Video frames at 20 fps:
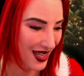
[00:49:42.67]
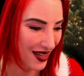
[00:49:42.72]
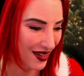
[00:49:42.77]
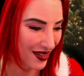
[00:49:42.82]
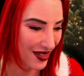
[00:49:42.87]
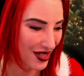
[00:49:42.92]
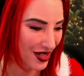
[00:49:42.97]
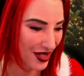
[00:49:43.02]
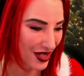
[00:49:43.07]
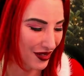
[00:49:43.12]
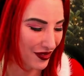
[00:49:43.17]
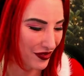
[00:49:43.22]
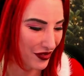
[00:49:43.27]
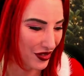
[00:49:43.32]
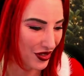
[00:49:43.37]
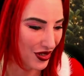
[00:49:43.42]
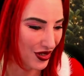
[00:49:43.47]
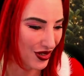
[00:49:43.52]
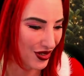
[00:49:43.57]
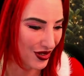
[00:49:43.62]
cooking
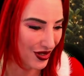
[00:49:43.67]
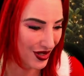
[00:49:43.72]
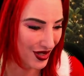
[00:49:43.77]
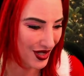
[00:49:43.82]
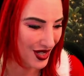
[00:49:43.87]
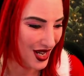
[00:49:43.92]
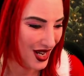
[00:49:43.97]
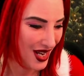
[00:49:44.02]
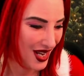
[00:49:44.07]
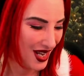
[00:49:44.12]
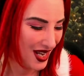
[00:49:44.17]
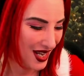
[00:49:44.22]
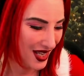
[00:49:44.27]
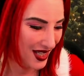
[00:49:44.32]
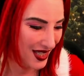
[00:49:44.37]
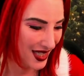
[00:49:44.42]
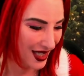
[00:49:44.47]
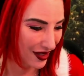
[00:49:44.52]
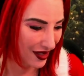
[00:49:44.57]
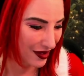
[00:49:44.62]
food and
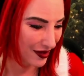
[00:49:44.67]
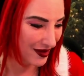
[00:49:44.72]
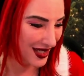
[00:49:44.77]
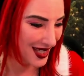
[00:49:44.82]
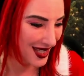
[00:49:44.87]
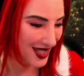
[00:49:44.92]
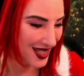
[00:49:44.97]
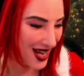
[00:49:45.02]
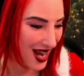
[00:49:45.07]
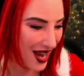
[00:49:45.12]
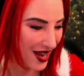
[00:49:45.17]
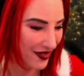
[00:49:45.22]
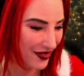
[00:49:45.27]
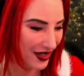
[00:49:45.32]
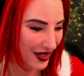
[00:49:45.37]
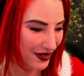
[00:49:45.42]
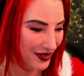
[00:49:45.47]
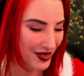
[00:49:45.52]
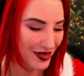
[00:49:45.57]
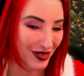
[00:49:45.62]
dealing with stuff, and
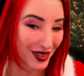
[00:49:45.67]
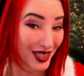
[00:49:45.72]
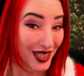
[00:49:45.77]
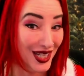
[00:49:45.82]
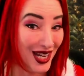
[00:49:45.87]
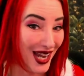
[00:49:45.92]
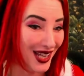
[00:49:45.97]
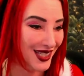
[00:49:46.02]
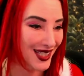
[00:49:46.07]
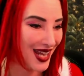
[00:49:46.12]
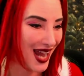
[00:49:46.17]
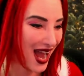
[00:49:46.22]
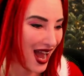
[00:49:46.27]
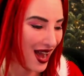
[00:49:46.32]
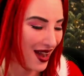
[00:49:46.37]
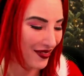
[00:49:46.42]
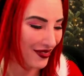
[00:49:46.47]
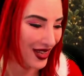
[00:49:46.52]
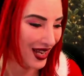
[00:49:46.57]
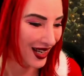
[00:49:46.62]
it was really nice to
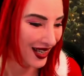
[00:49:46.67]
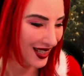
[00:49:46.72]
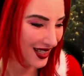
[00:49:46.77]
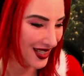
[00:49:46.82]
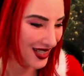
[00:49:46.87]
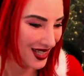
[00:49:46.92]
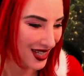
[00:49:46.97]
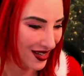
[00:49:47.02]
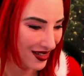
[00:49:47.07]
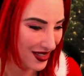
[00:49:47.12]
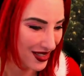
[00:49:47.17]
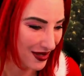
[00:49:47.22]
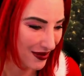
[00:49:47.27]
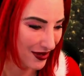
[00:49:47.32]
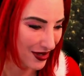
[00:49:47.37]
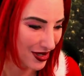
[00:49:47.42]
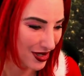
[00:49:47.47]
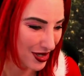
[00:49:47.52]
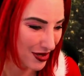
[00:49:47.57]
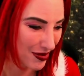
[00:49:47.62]
have some
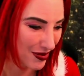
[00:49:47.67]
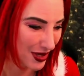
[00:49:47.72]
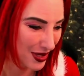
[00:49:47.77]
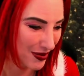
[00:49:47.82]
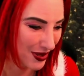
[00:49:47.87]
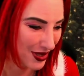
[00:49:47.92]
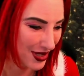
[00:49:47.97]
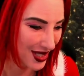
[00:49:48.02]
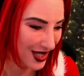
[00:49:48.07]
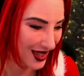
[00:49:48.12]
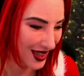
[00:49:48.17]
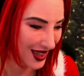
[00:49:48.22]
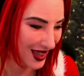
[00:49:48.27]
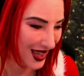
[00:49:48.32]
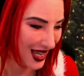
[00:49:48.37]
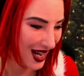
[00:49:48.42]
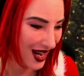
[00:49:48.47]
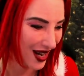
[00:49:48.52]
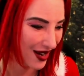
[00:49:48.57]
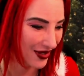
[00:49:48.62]
Christmas music
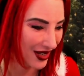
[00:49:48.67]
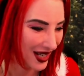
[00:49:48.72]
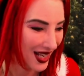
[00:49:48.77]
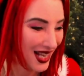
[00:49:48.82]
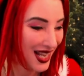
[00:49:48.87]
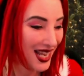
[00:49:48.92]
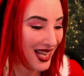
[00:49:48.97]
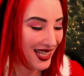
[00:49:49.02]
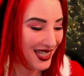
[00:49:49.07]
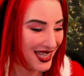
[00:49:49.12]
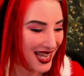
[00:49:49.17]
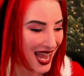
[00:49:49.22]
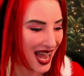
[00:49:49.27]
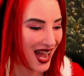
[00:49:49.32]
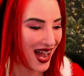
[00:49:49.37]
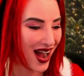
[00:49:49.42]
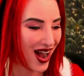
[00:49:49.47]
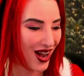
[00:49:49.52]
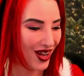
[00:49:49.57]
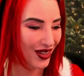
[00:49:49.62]
there. But
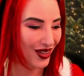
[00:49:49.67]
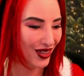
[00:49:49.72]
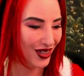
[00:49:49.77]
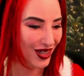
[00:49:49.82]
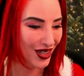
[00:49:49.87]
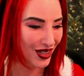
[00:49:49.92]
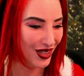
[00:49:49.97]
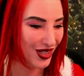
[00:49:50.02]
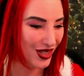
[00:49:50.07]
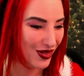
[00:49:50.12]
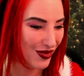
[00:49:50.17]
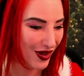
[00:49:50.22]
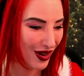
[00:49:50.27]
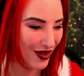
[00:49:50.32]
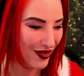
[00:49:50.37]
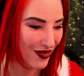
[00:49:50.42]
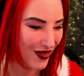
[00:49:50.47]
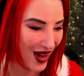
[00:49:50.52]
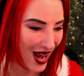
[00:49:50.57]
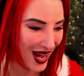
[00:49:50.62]
yeah, onlooker, you are
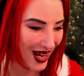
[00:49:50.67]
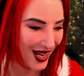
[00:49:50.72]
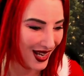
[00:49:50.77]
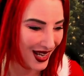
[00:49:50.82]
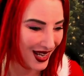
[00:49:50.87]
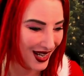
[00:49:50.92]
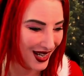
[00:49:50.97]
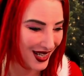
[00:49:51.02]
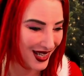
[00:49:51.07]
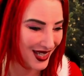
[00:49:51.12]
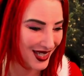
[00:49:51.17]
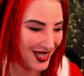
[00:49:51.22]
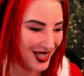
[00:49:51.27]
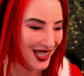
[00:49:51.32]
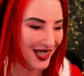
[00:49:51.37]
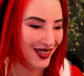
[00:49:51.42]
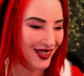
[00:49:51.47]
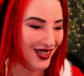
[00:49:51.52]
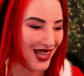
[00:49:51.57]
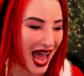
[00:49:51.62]
right. It is the
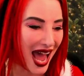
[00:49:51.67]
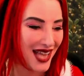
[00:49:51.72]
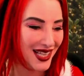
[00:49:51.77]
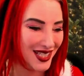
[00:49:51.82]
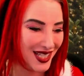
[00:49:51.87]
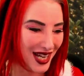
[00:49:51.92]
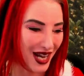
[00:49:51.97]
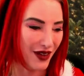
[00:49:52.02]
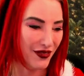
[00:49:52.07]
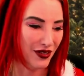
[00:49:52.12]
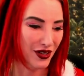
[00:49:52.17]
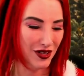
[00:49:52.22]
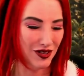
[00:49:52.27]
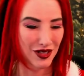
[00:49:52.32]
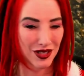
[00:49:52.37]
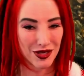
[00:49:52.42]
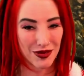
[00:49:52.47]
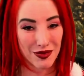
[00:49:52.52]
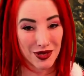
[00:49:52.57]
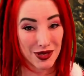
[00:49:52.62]
last day for
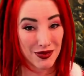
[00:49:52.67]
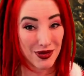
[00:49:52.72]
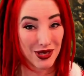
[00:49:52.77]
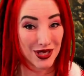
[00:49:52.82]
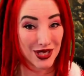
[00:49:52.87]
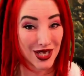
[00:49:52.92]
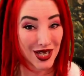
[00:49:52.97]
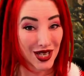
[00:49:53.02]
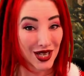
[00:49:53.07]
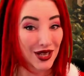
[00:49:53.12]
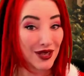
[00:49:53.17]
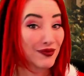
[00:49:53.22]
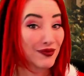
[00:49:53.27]
Christmas music.